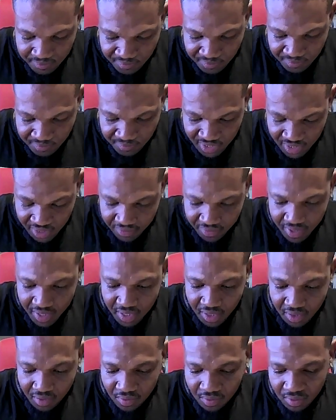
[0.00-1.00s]
There we
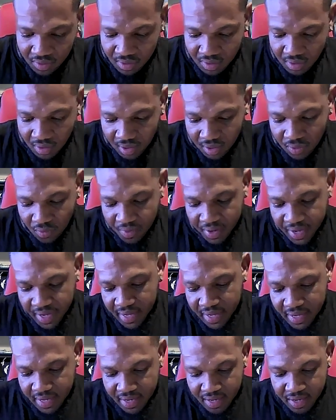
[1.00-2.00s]
go, all the way
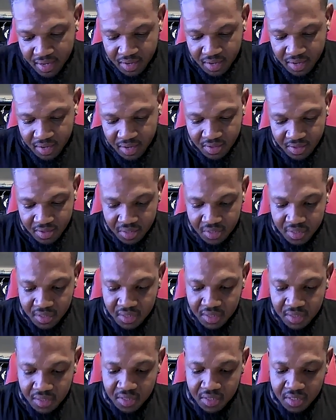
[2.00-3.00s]
in.
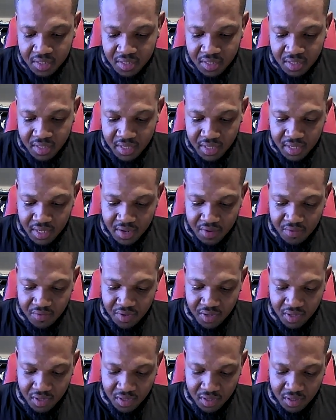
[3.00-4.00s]
And then we're
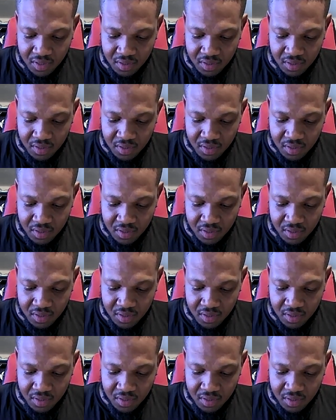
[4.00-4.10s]
gonna,